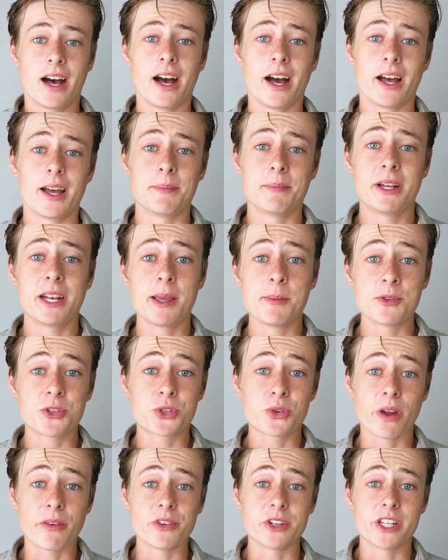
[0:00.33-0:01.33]
Hi, my name is
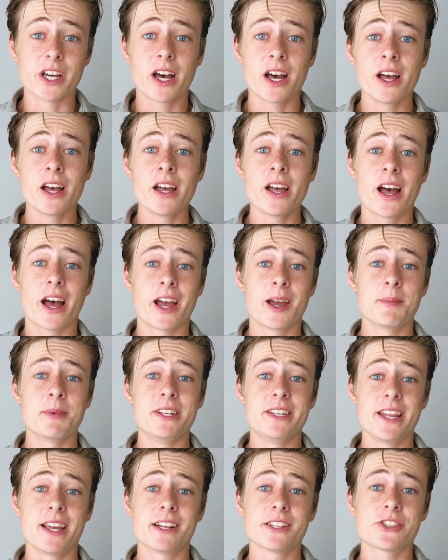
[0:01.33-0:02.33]
Trevor Daw. I'm
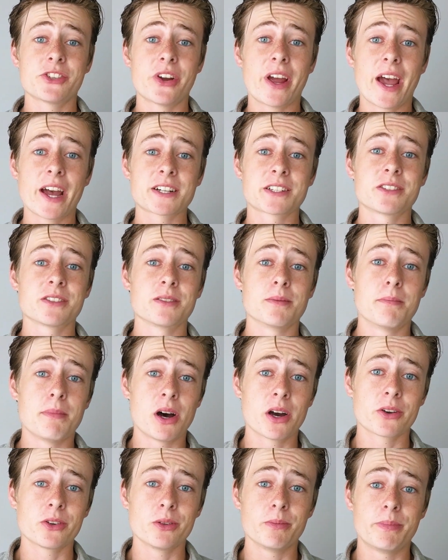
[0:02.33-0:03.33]
a dancer, actor, and
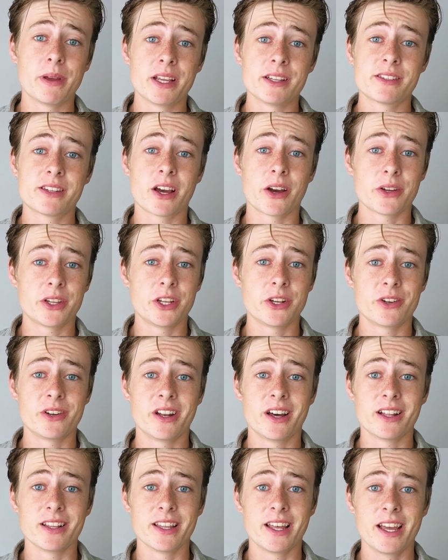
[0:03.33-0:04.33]
model based out here in
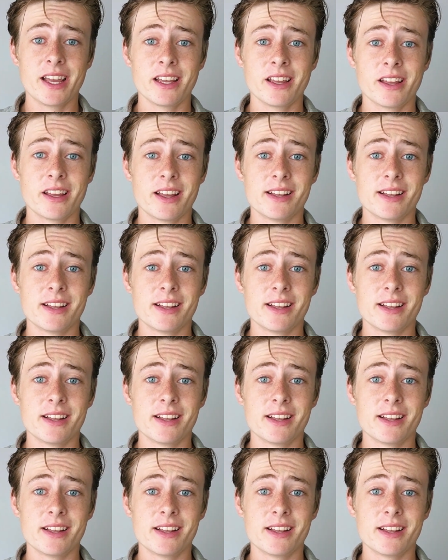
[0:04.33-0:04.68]
LA,